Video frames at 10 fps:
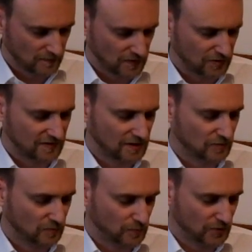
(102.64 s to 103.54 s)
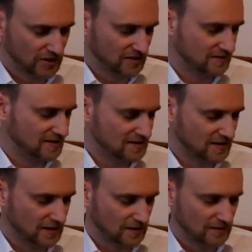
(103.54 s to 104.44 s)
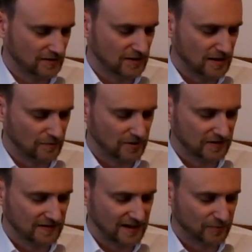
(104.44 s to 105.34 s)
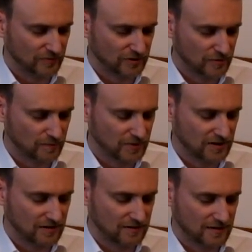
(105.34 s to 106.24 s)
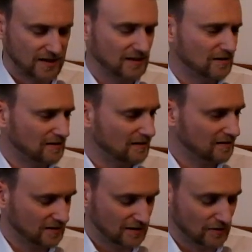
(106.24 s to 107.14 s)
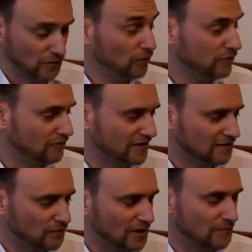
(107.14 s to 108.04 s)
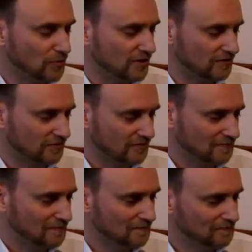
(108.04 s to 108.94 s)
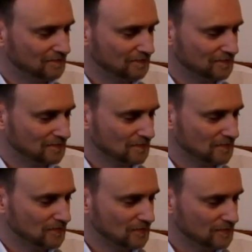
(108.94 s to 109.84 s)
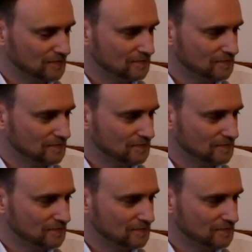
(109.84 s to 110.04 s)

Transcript: Oh. It seems pretty detailed in numbers, types of equipment, and he also finds it very impressive. Well,